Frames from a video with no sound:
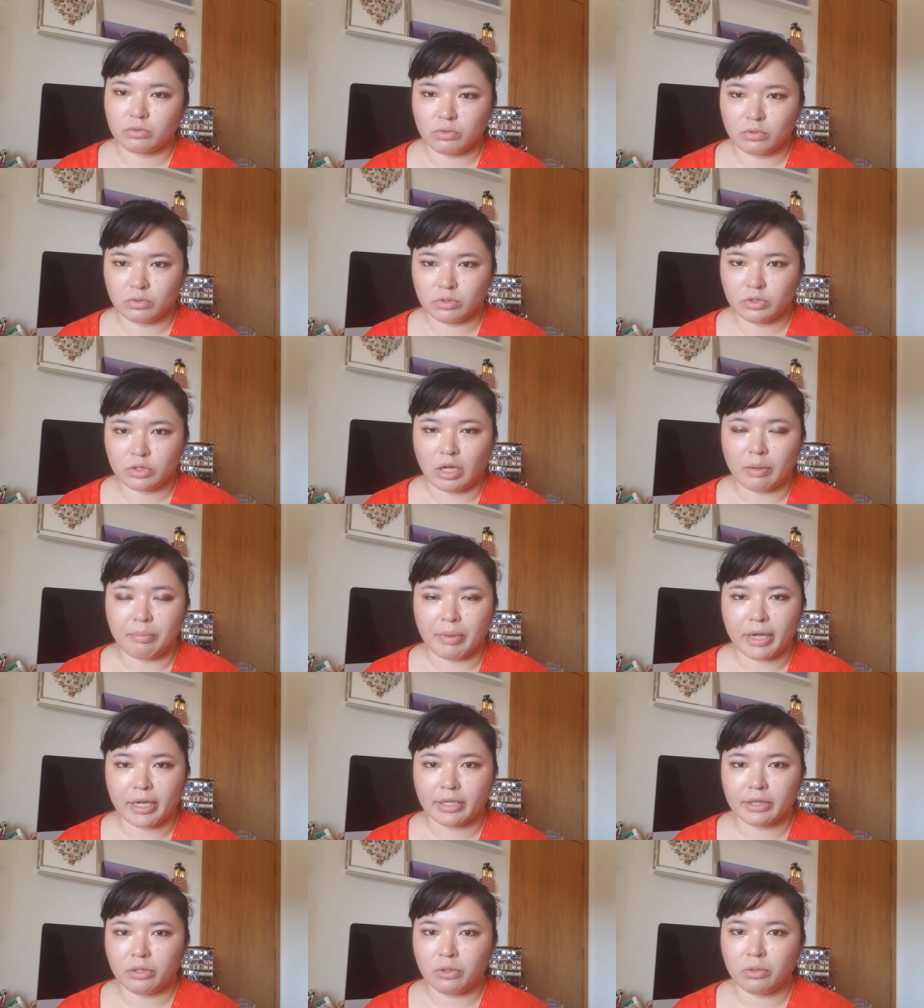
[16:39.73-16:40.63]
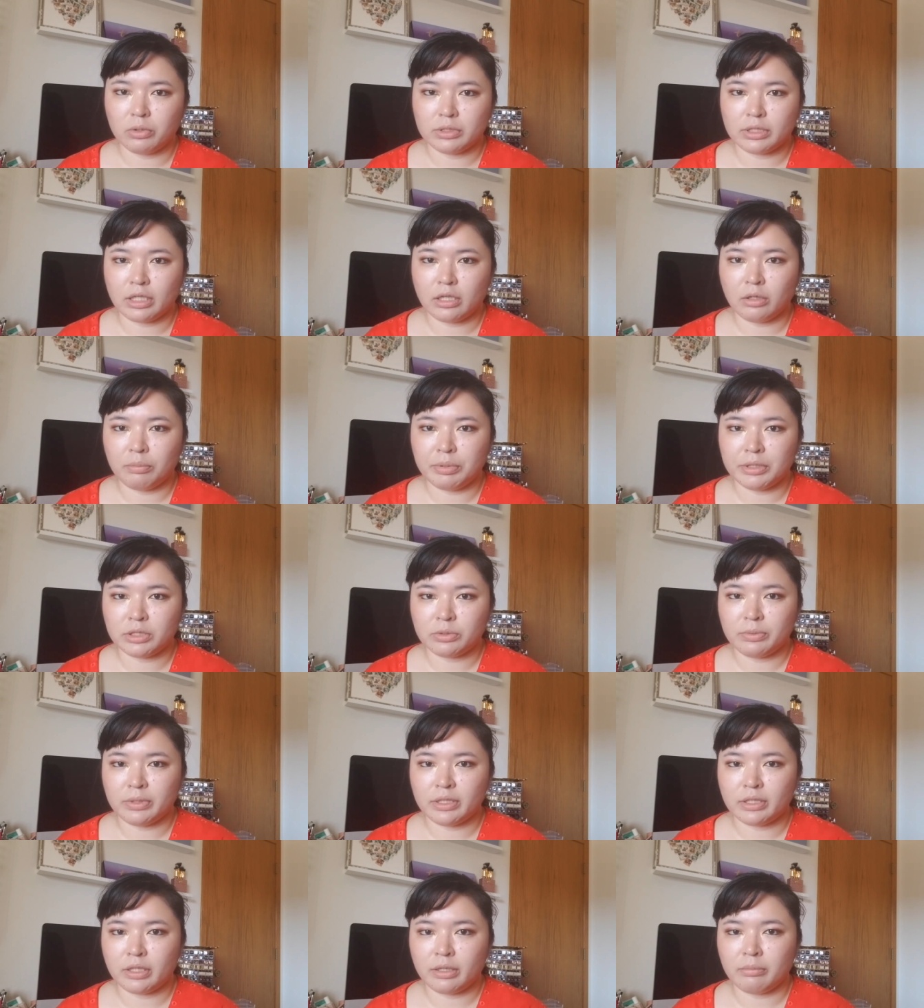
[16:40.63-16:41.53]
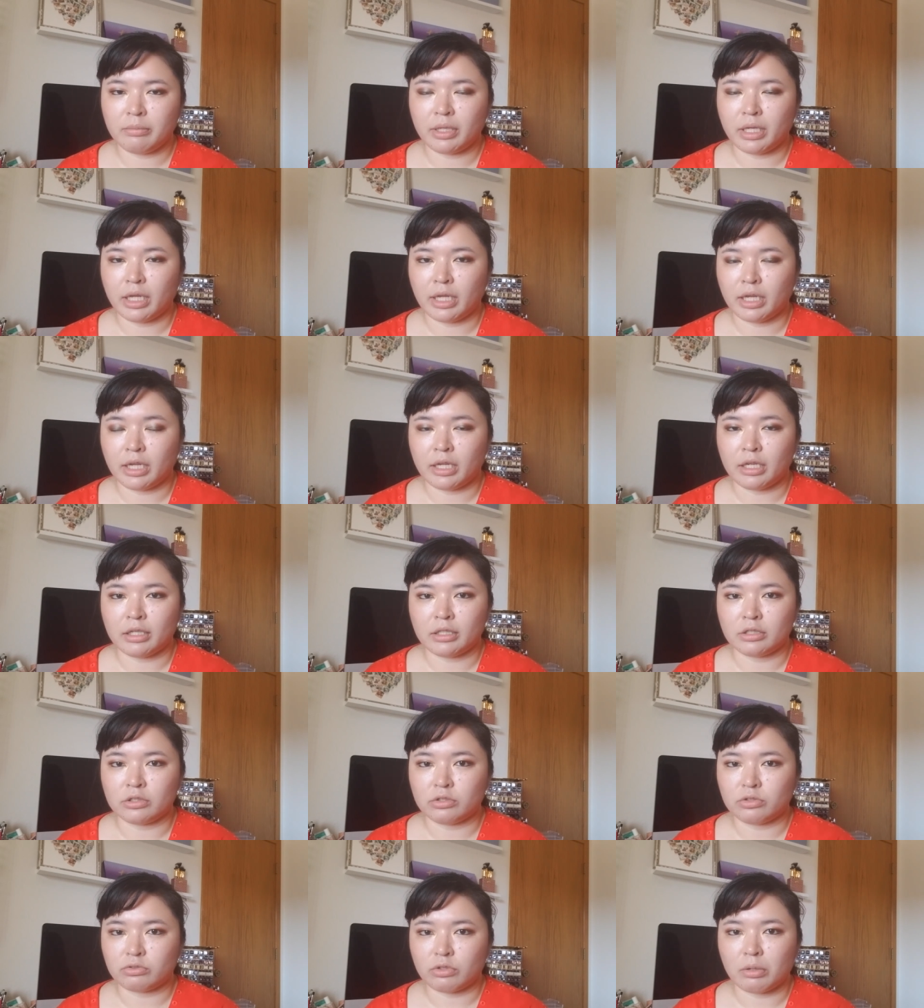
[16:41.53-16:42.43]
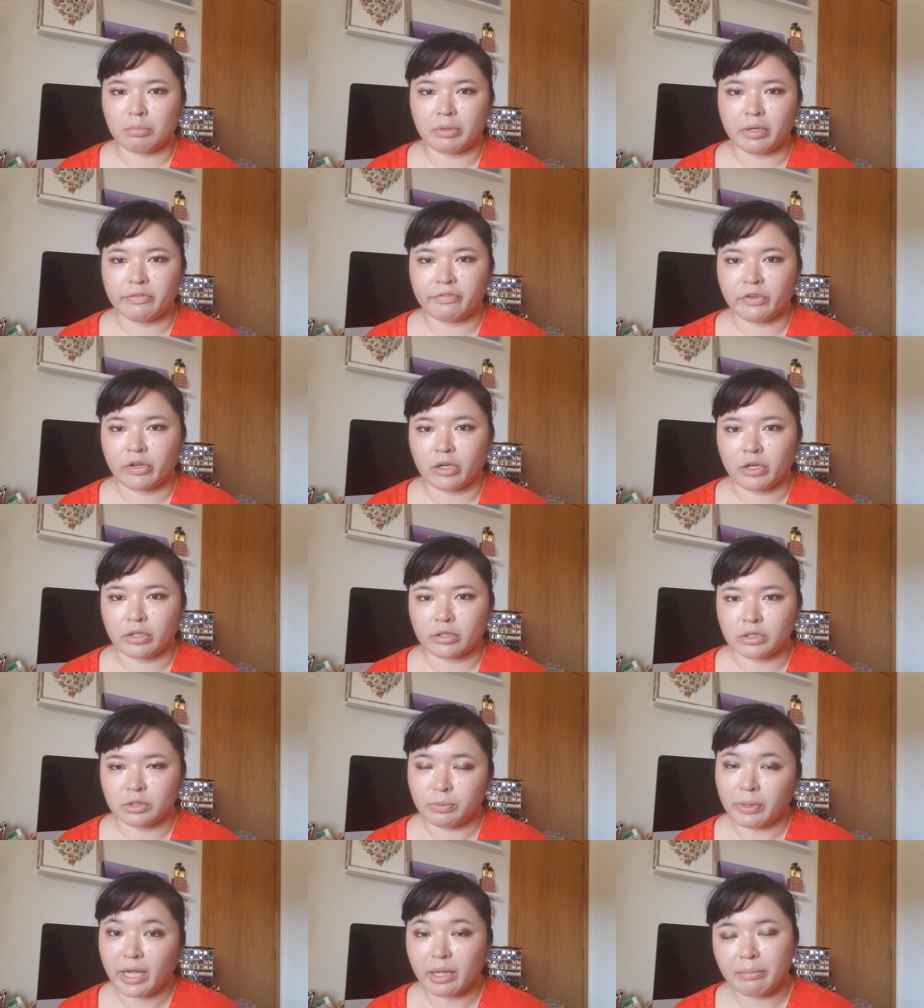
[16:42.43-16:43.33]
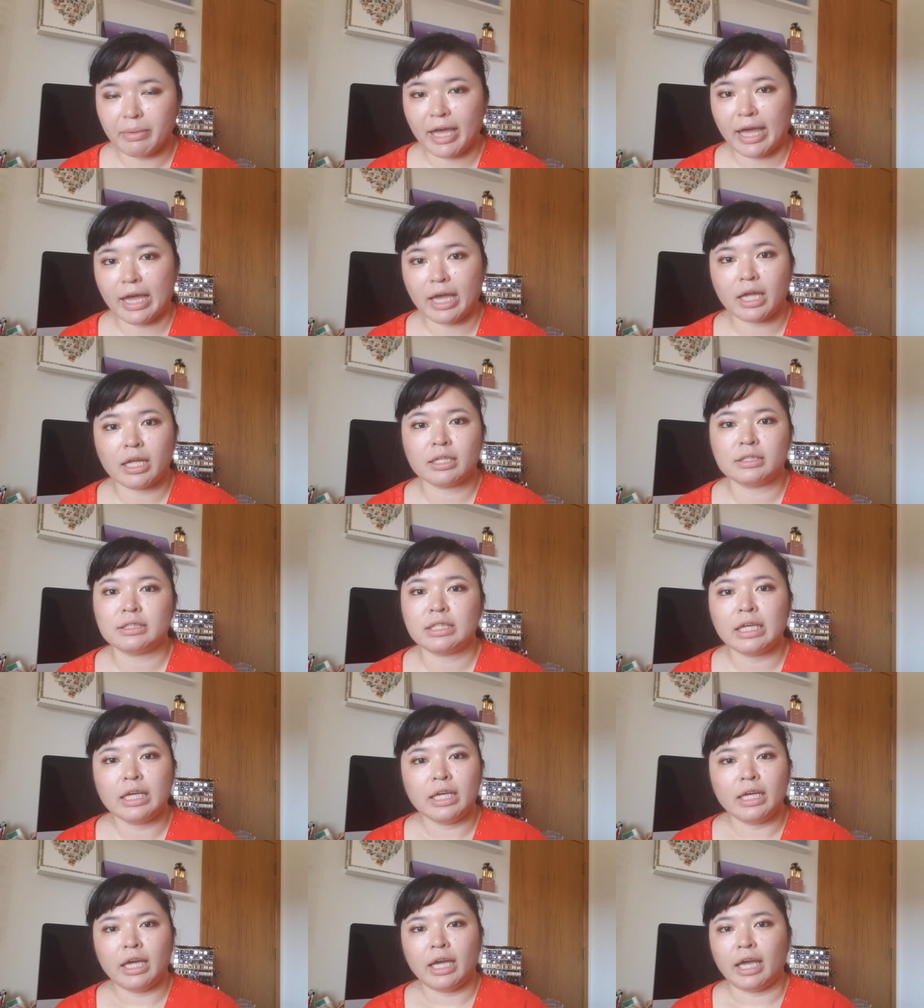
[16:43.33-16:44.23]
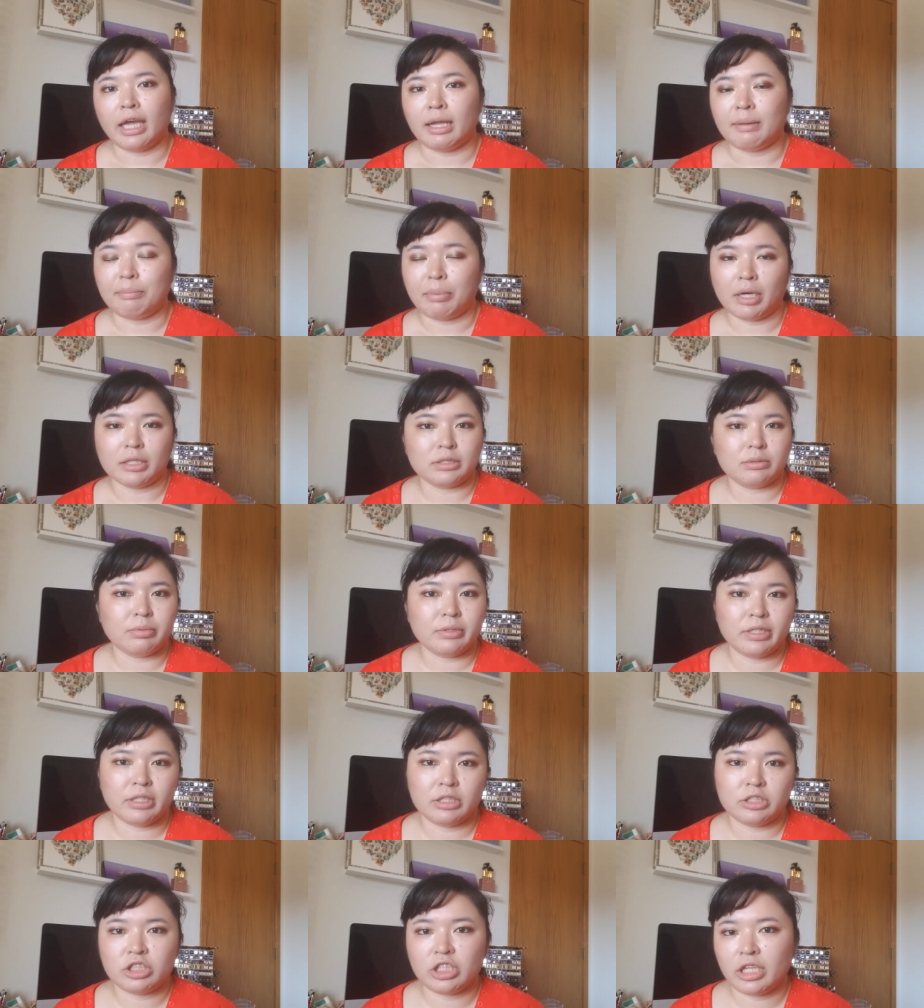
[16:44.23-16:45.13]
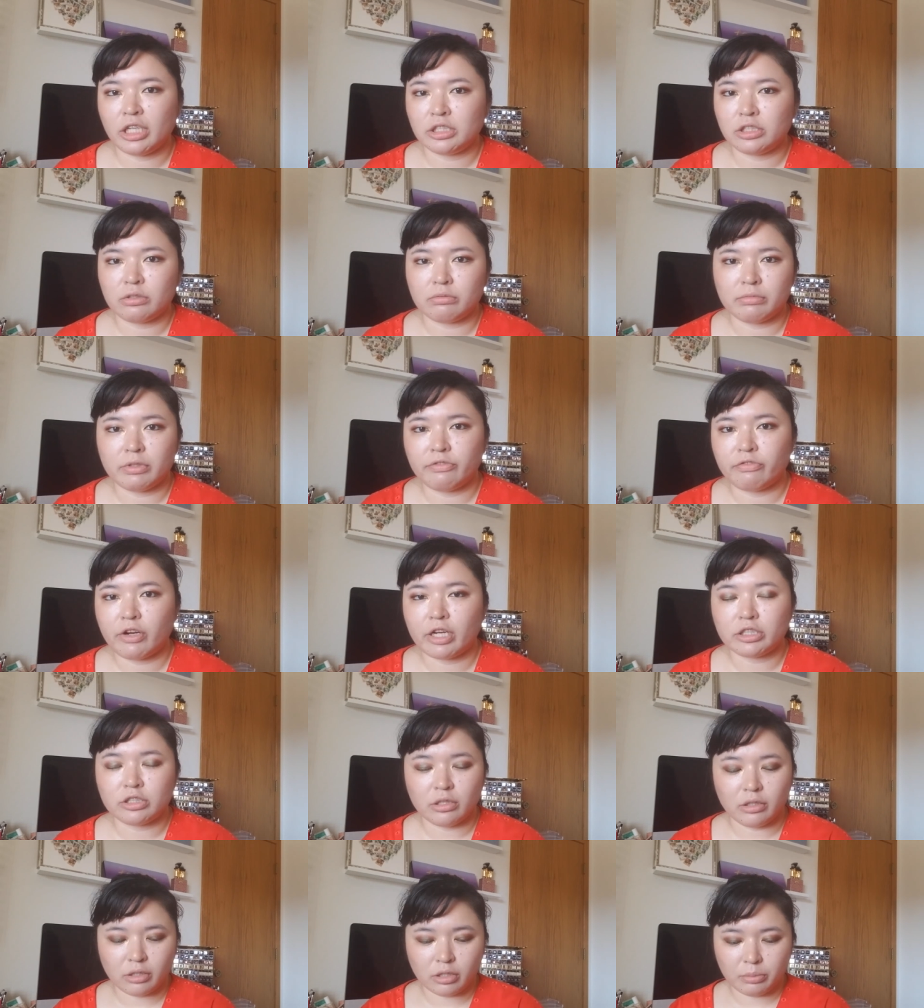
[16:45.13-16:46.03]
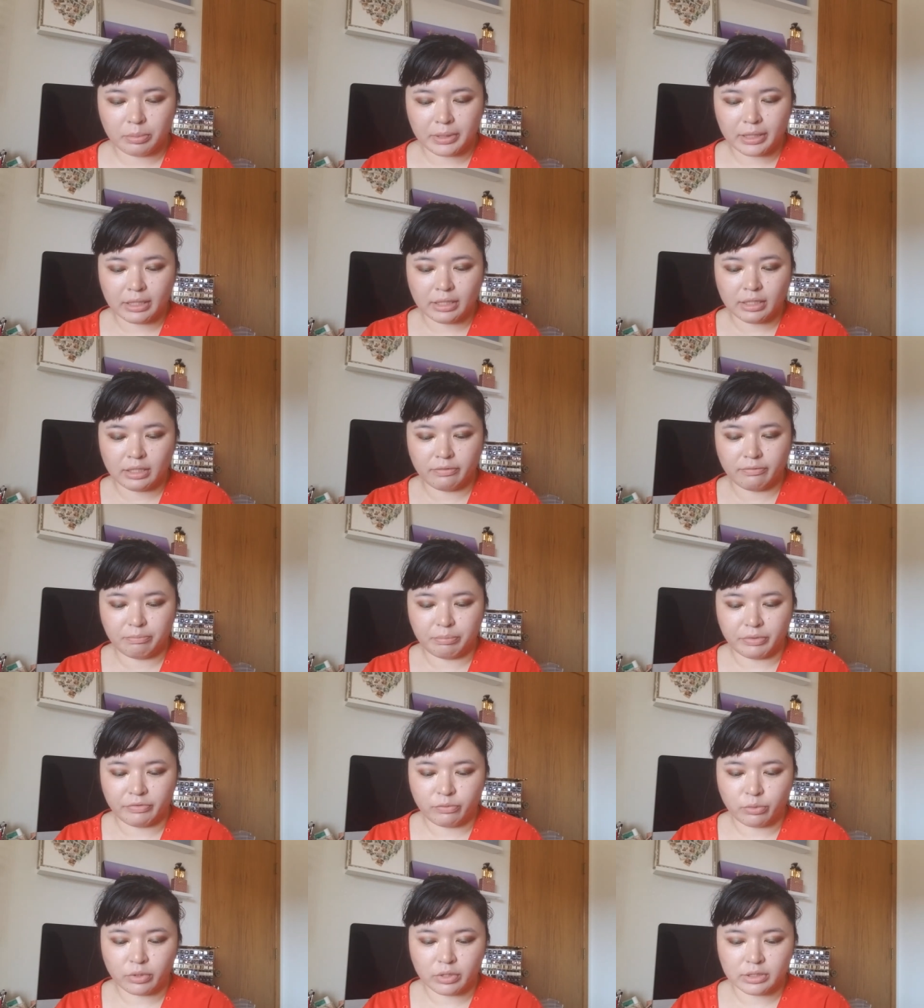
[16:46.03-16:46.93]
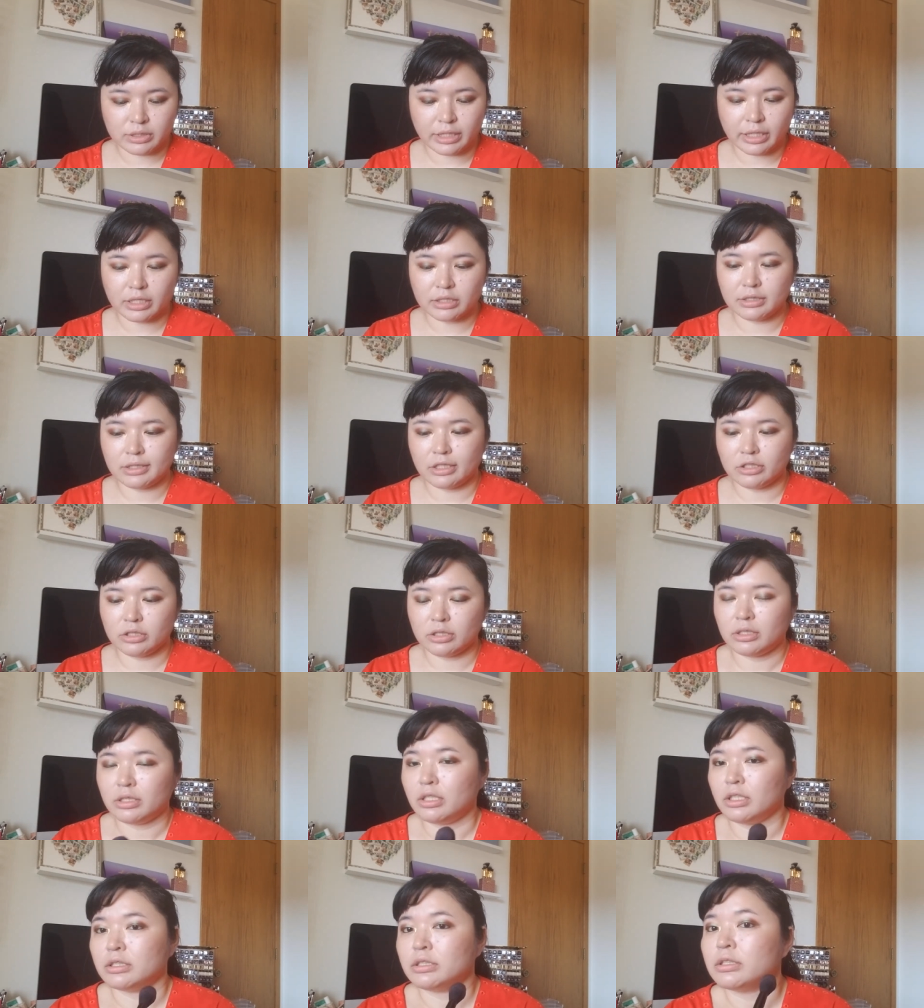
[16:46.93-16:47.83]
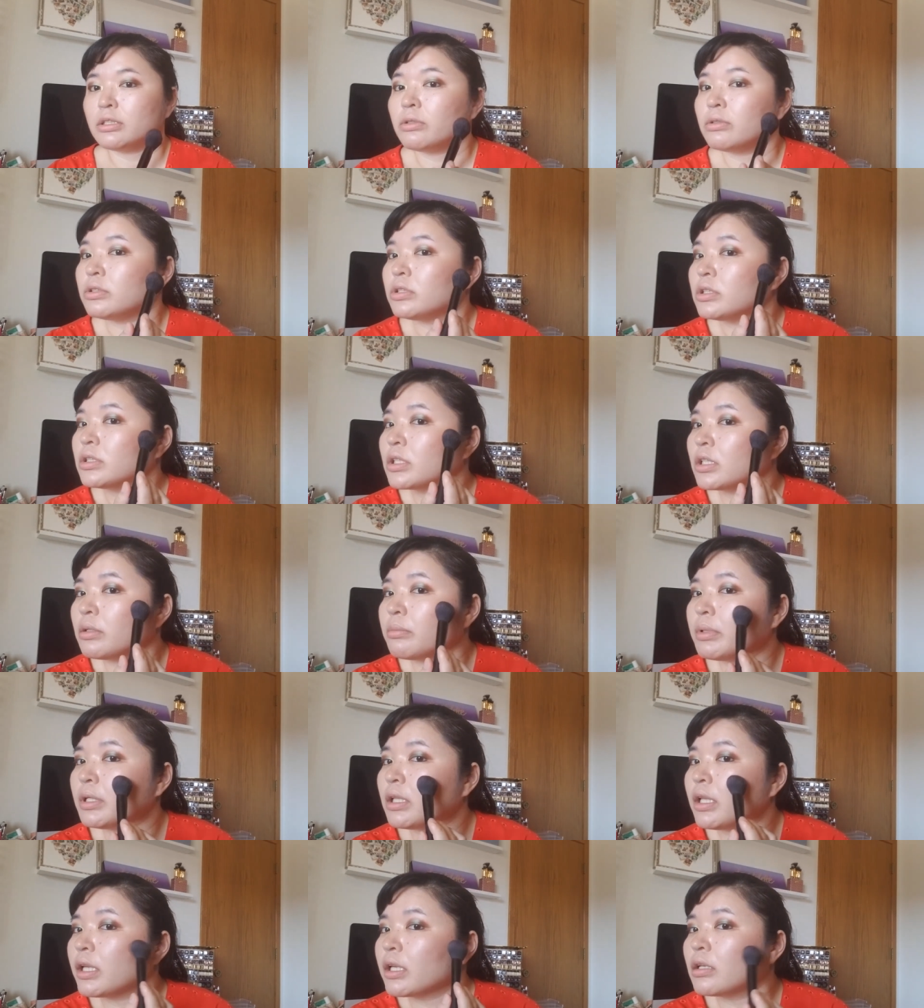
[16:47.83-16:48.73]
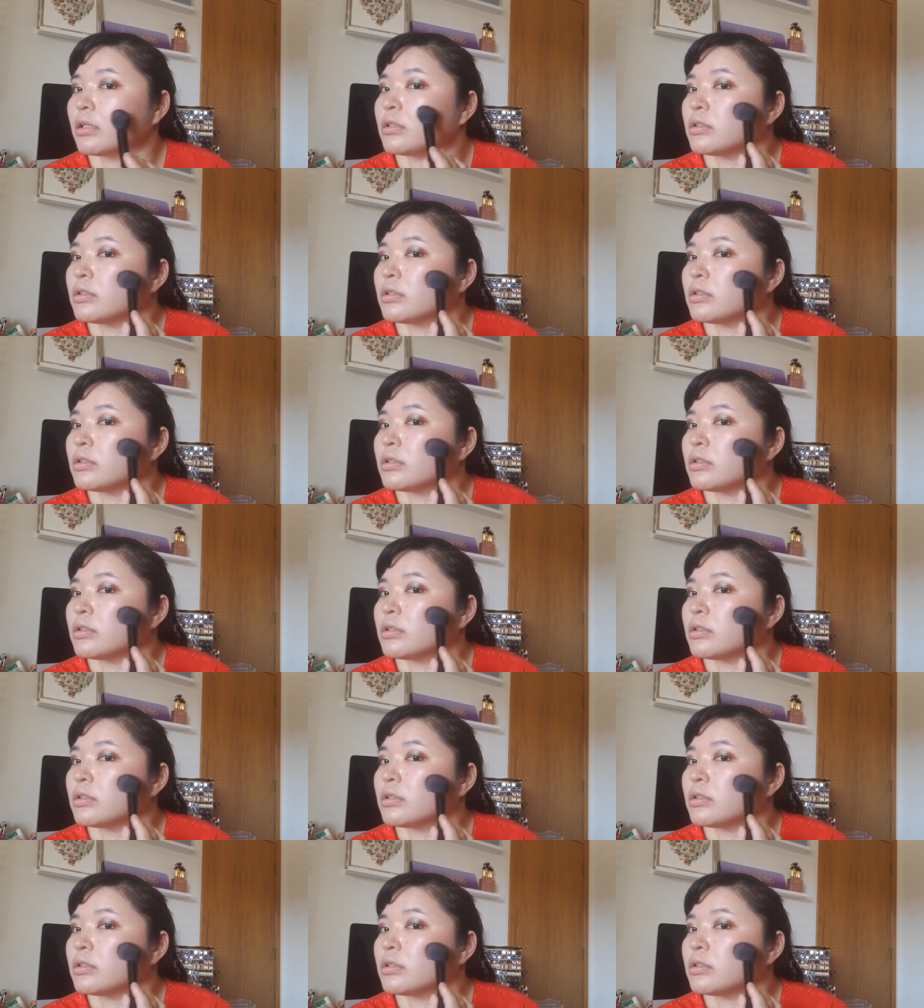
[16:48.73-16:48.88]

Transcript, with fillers: stop back at the hotel between them and drop off our swag bags and possibly change and refresh a little bit before the second session. And so it's just going to be like